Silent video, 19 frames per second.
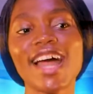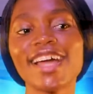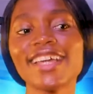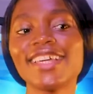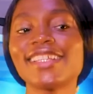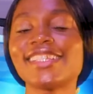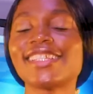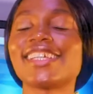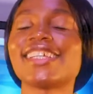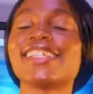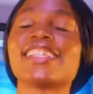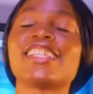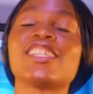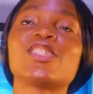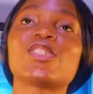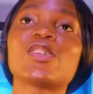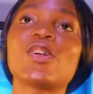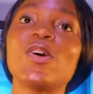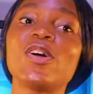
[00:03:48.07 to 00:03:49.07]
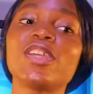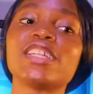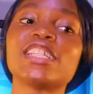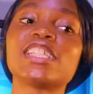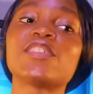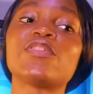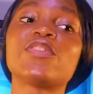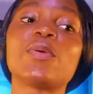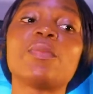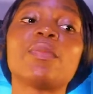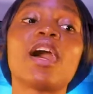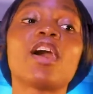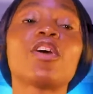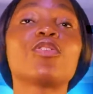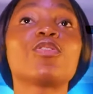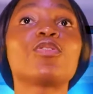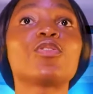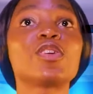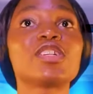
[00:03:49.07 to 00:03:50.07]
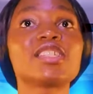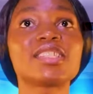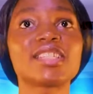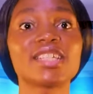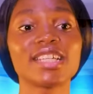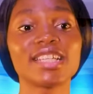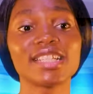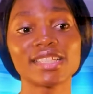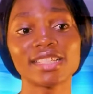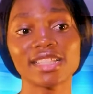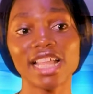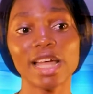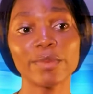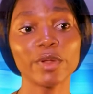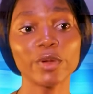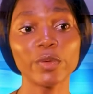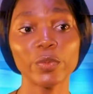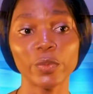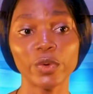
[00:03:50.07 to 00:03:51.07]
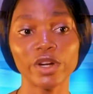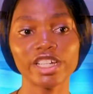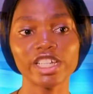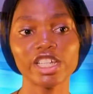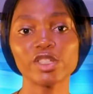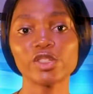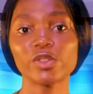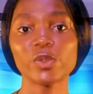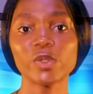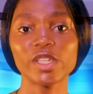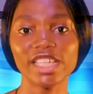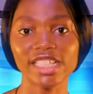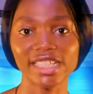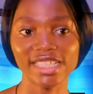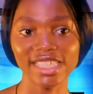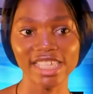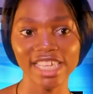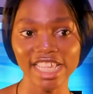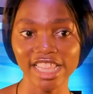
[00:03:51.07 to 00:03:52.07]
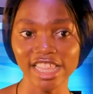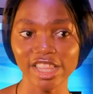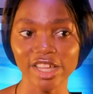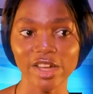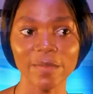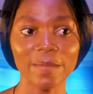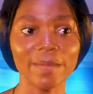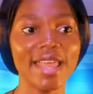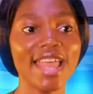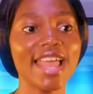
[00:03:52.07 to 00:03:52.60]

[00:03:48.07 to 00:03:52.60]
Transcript: architects and scholars from across the Islamic world into his kingdom,